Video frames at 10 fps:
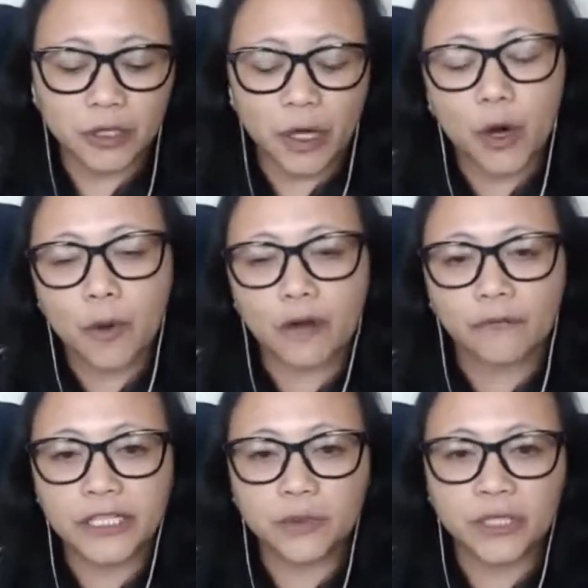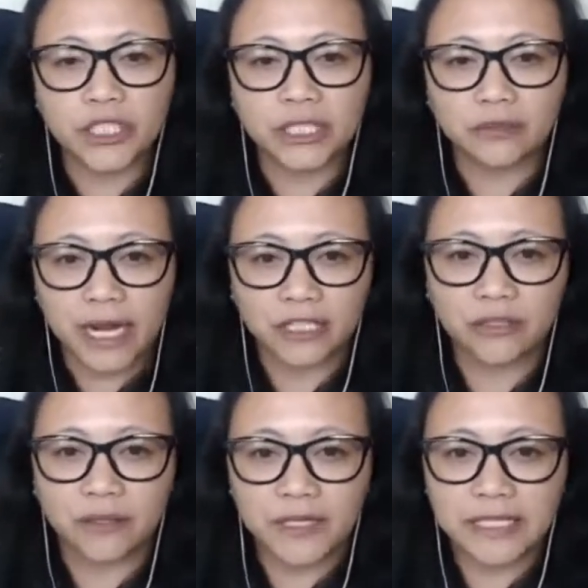the Home Office will just grant
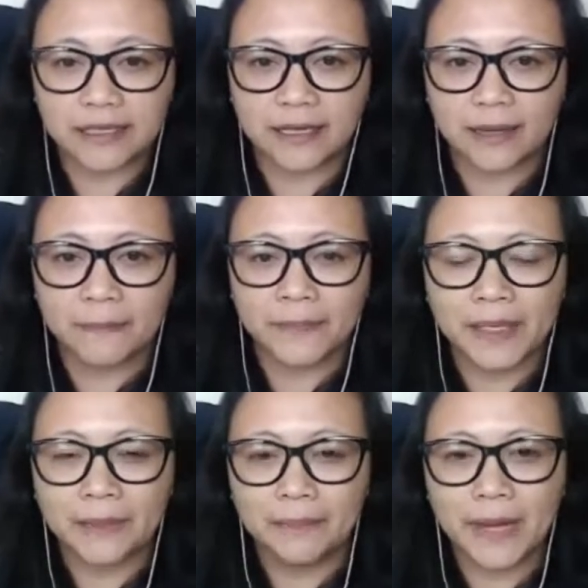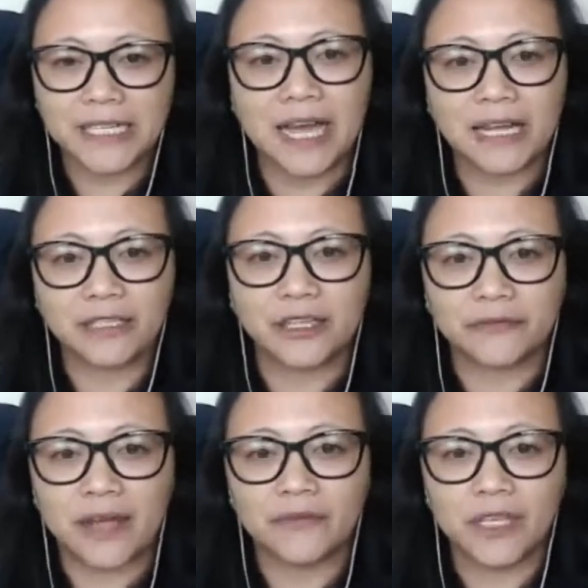you the visa, but not under the
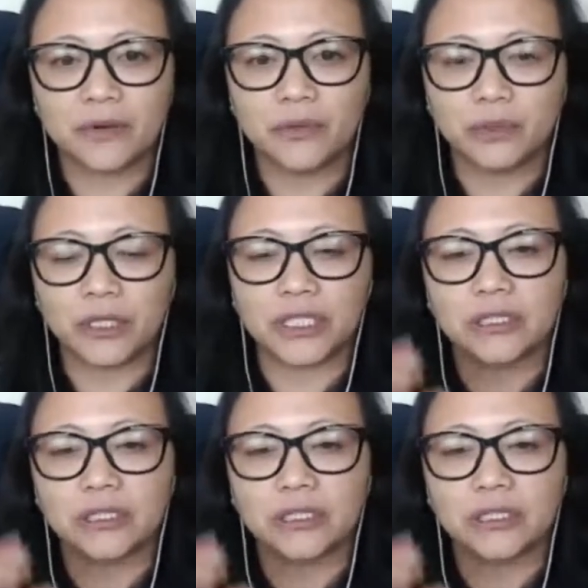5-year route.